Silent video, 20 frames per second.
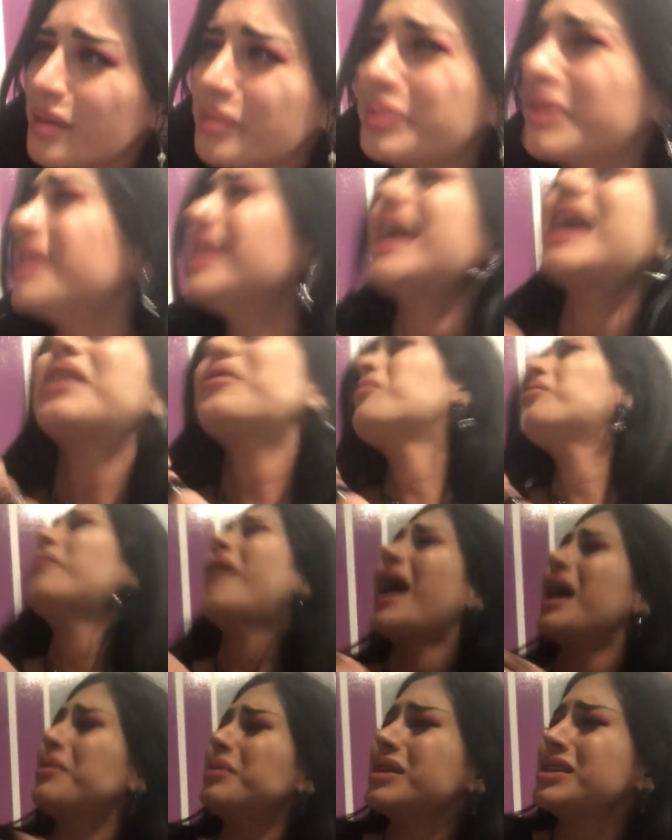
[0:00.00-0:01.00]
But like,
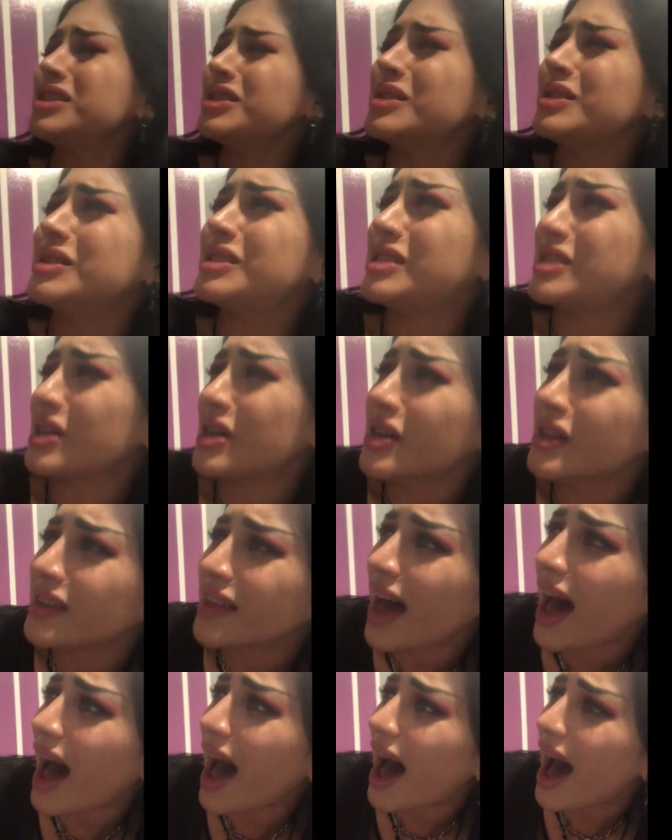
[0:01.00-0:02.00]
why would you do
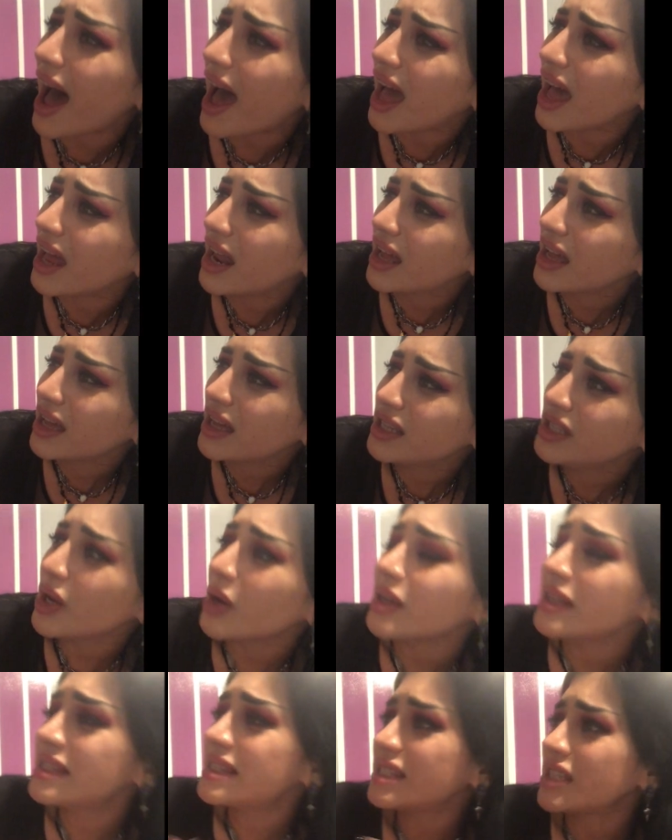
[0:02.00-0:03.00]
that? No,
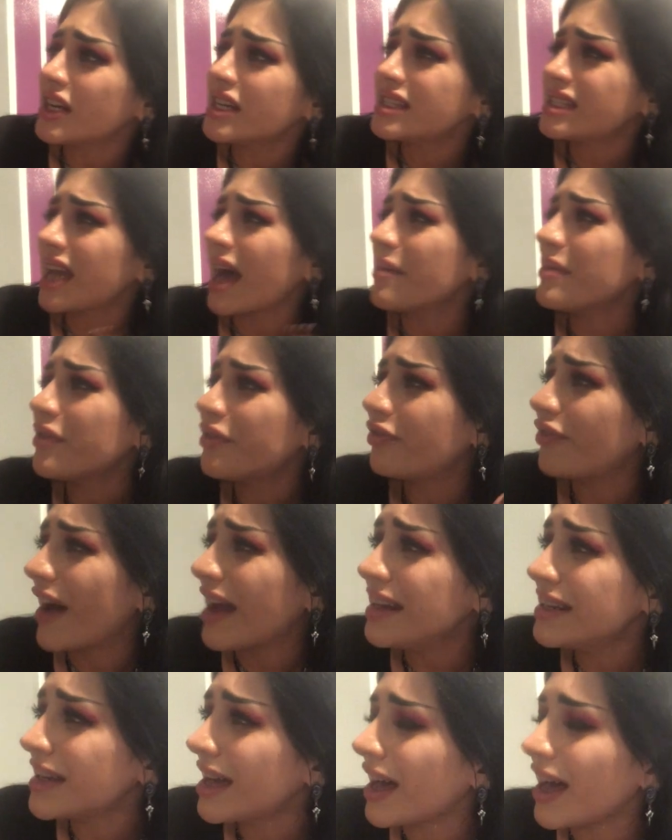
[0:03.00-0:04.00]
seriously, I'm
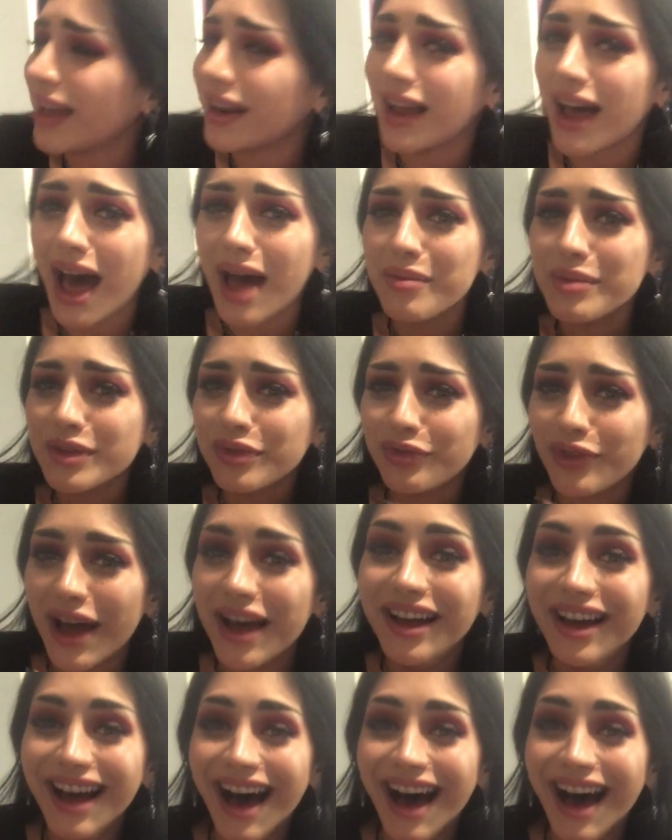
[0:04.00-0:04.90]
offended. I'm offended.